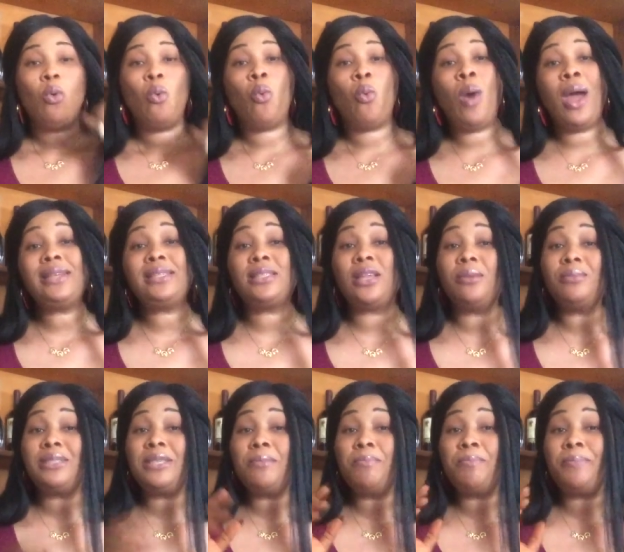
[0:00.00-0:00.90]
When
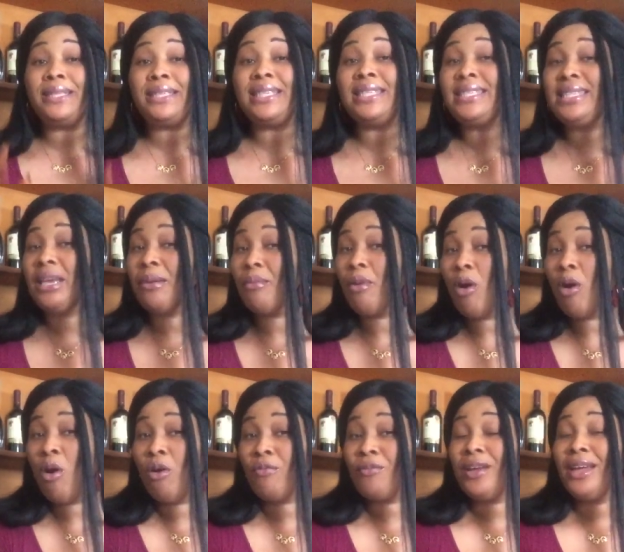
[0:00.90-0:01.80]
something pisses them
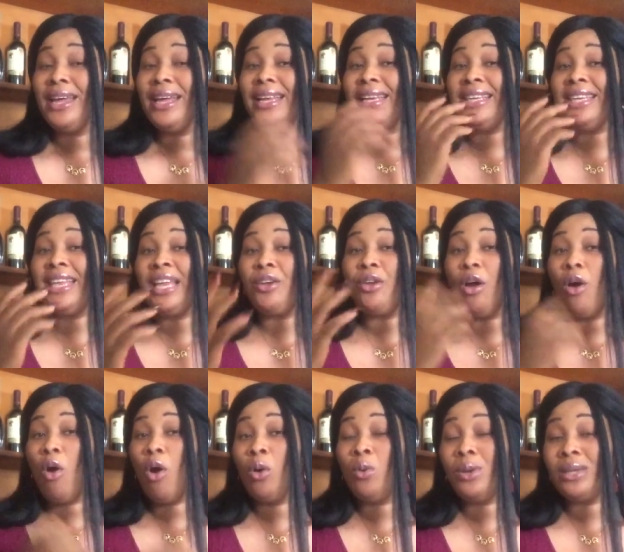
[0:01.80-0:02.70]
off, they
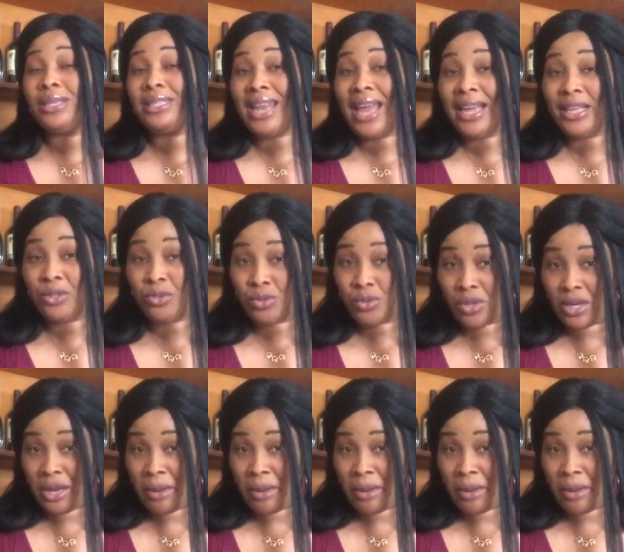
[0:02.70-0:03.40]
don't always like to talk